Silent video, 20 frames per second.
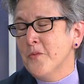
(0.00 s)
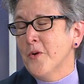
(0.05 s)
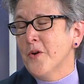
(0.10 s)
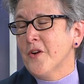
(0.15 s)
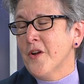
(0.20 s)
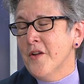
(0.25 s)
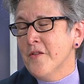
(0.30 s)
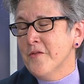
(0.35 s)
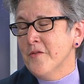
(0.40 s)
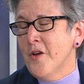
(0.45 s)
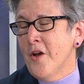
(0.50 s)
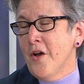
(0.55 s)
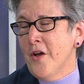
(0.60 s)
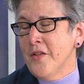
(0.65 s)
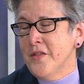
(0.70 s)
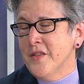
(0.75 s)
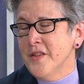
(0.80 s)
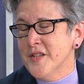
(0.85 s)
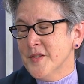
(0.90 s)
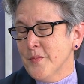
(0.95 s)
of work on,
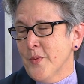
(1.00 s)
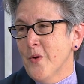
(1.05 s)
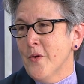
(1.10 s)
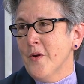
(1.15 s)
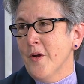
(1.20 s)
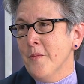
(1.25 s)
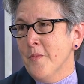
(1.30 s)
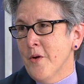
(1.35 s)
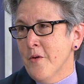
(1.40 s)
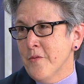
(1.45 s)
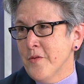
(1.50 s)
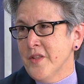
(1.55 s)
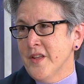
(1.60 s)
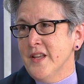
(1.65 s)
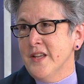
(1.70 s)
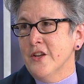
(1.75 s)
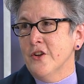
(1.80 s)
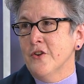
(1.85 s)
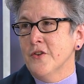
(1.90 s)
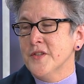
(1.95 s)
on this program over the
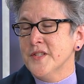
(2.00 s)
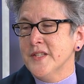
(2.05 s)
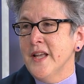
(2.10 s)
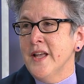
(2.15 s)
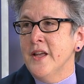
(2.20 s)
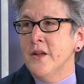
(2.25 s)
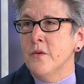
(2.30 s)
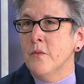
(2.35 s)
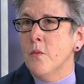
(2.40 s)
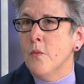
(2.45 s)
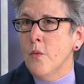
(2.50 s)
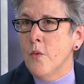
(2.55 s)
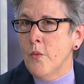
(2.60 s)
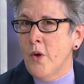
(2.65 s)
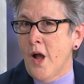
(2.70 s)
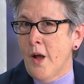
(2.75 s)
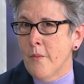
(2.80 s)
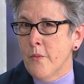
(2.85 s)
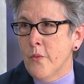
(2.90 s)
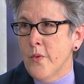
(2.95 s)
years, and
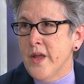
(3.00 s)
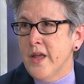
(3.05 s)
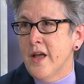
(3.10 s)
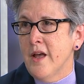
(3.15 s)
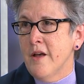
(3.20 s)
um, we